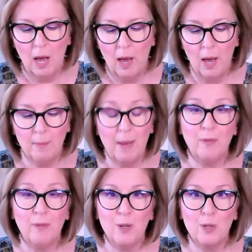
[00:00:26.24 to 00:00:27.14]
Um,
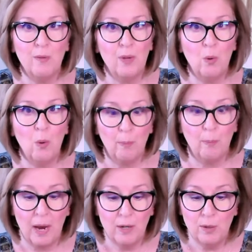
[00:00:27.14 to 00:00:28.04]
and for those of you who are
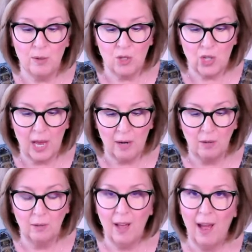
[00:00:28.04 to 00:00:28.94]
brand new to the channel,
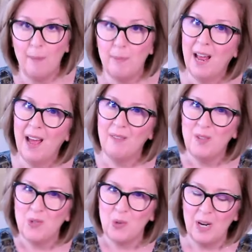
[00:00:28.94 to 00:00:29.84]
happy to have
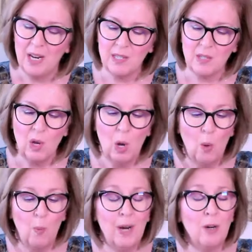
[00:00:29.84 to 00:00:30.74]
you join us.
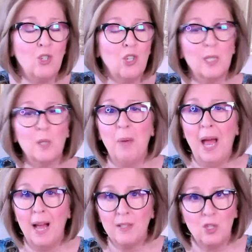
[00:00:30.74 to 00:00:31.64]
We are just
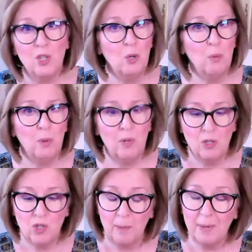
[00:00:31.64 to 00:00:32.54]
past the new moon in
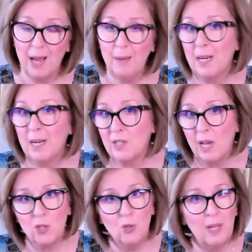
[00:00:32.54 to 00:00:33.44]
Gemini, but it's
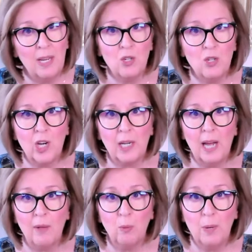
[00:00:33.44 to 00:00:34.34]
not too late to check
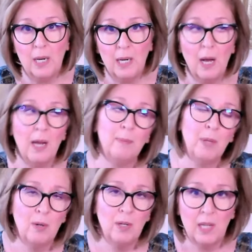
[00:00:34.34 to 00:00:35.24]
out the reading I
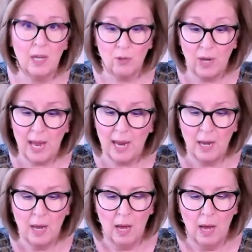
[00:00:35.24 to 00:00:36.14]
uploaded the other day.
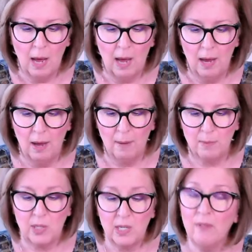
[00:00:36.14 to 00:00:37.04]
Um,
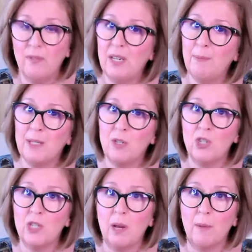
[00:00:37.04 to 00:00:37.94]
see if any
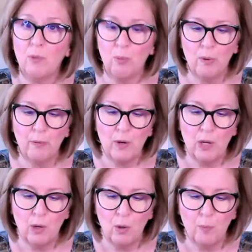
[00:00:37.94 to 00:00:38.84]
messages come through for
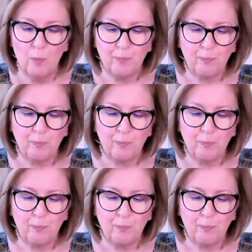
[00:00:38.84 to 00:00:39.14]
you.